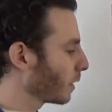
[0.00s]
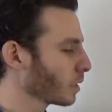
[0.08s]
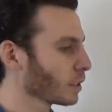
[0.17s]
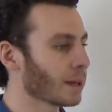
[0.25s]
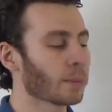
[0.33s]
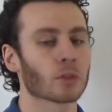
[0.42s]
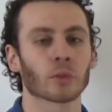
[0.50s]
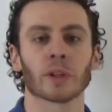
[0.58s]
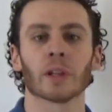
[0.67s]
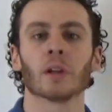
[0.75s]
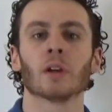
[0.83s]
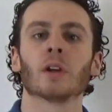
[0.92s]
to step
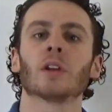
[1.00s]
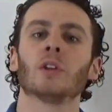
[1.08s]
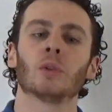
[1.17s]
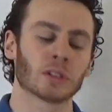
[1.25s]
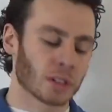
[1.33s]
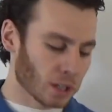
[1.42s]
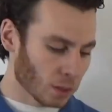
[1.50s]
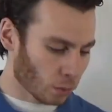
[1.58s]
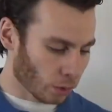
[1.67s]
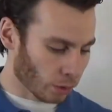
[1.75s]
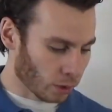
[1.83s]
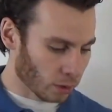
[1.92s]
3, you say the
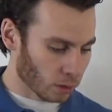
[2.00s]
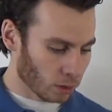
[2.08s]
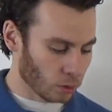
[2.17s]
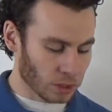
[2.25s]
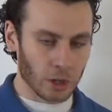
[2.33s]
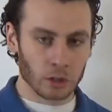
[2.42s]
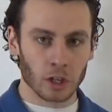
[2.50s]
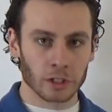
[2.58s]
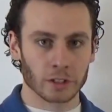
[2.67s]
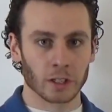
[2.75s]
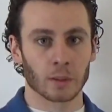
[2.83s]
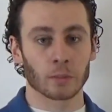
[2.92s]
word, you say your dog's
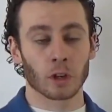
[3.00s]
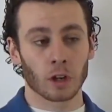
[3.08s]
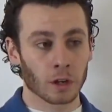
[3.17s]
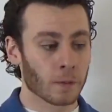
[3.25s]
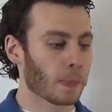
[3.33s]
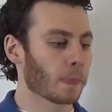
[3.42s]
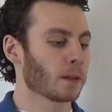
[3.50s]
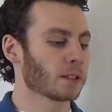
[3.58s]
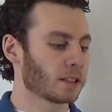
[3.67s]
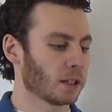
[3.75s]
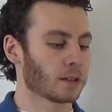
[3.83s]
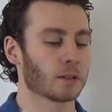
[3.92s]
name, dog,
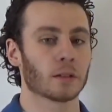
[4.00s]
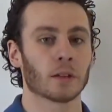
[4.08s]
sit.